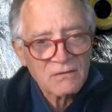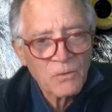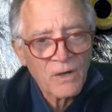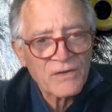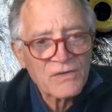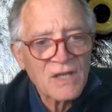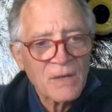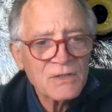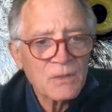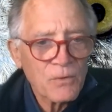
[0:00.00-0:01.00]
whereas
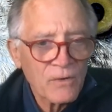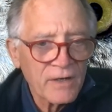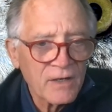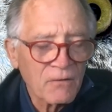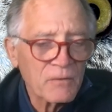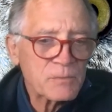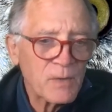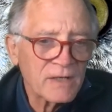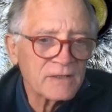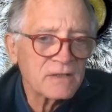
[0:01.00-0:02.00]
some of their prey are
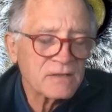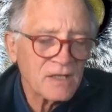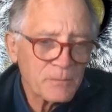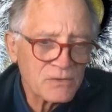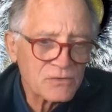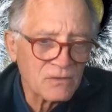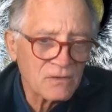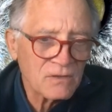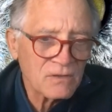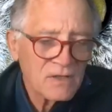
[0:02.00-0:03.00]
responding to temperature.
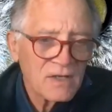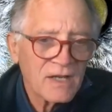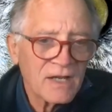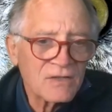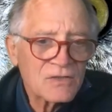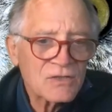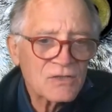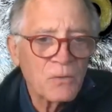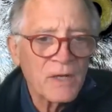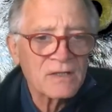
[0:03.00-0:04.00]
And so
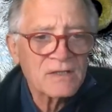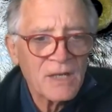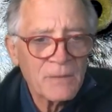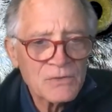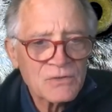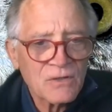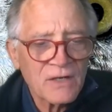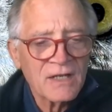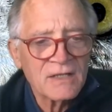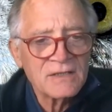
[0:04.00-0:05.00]
when
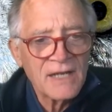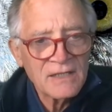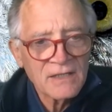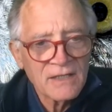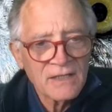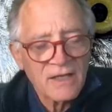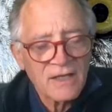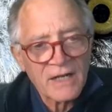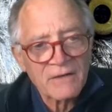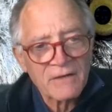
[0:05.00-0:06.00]
temperature and day length
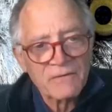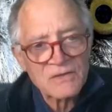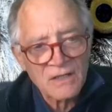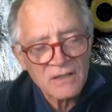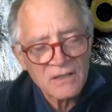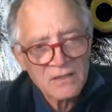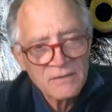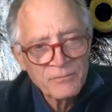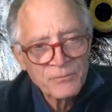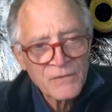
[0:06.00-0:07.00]
get out of sync,
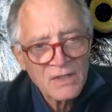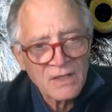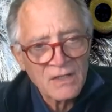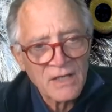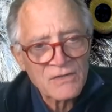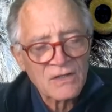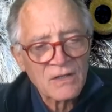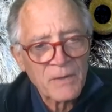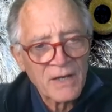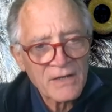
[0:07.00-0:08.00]
it has the
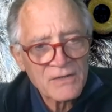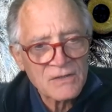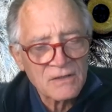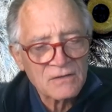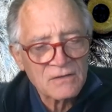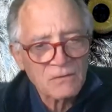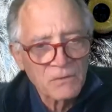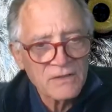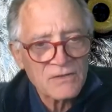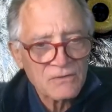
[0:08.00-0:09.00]
capacity to
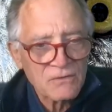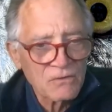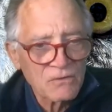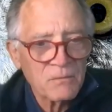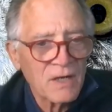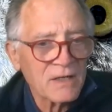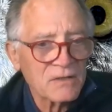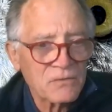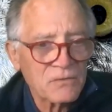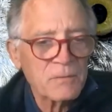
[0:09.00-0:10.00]
really screw up
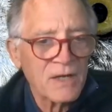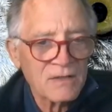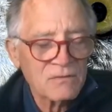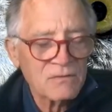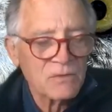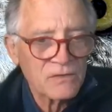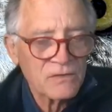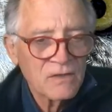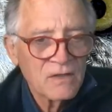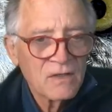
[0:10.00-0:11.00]
migratory pathways.
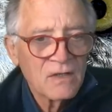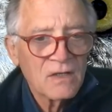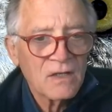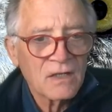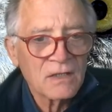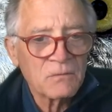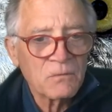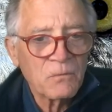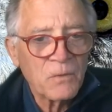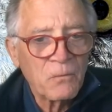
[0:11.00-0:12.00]

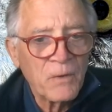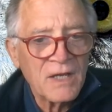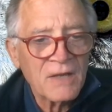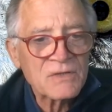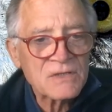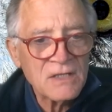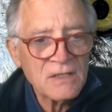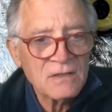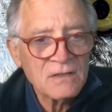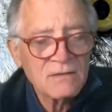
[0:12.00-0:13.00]
We have
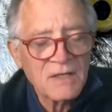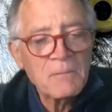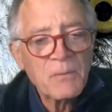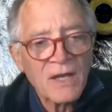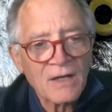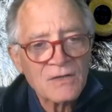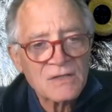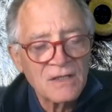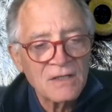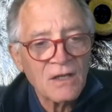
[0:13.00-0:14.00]
seen
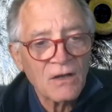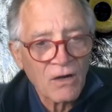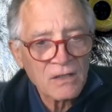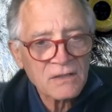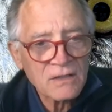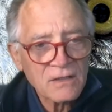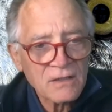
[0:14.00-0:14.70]
impacts in the Arctic